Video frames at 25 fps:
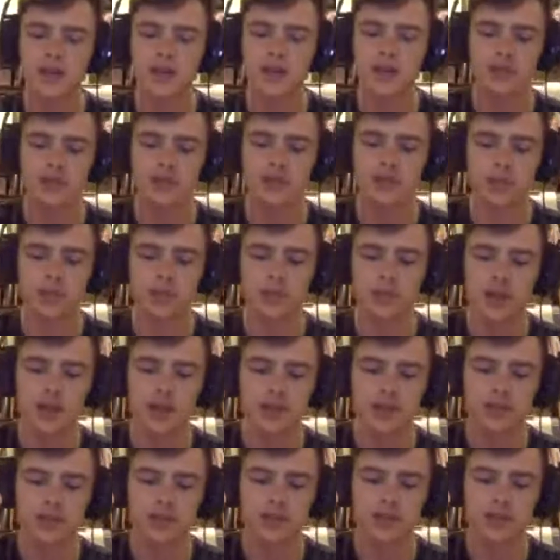And when it hit
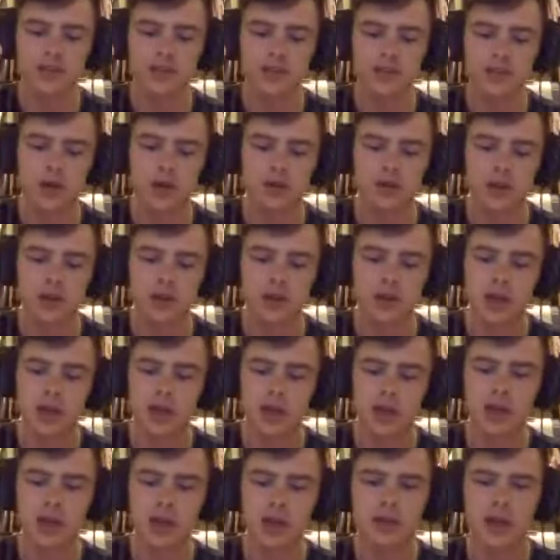the
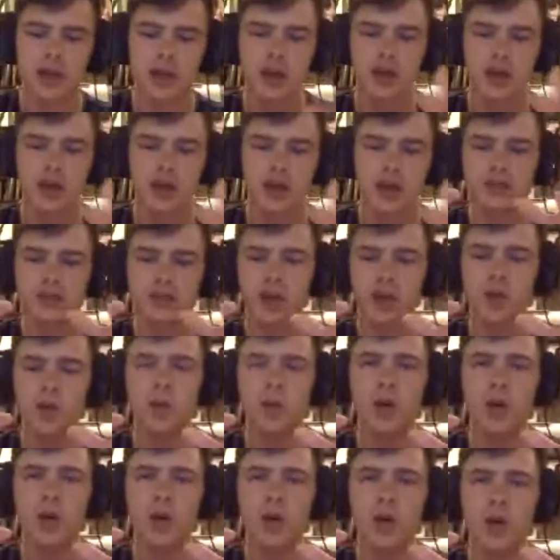snow, it created a
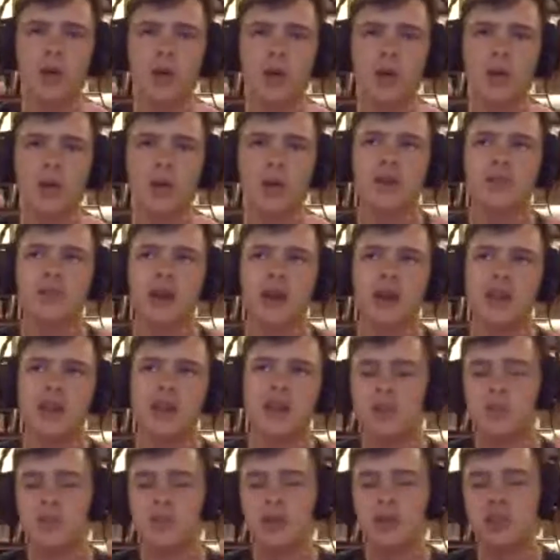snowball probably
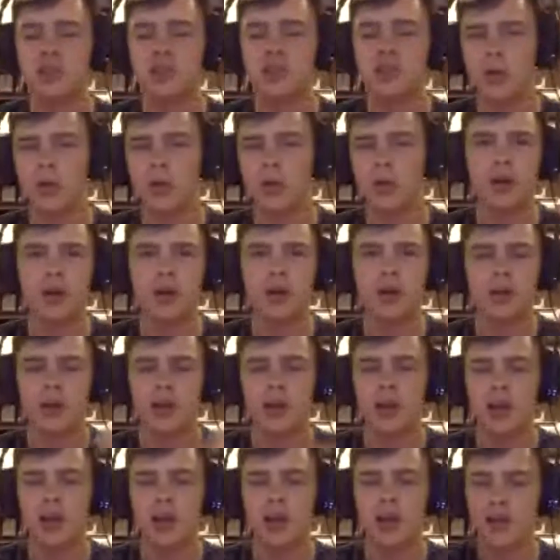the size of a beach
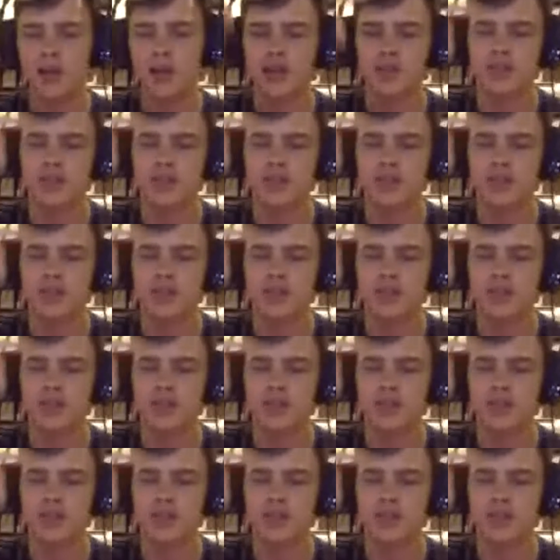ball.